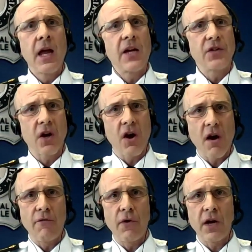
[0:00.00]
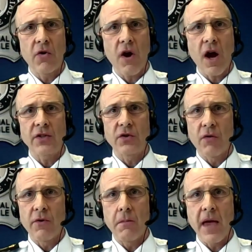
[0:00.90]
As the convoy crossed
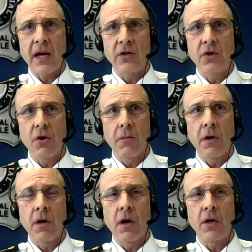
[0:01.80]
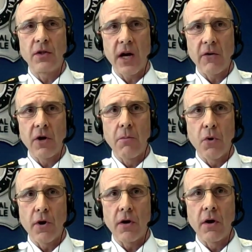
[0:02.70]
over the Manitoba-Ontario
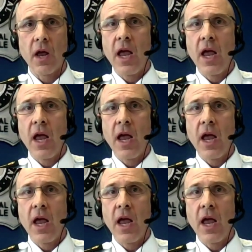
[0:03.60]
border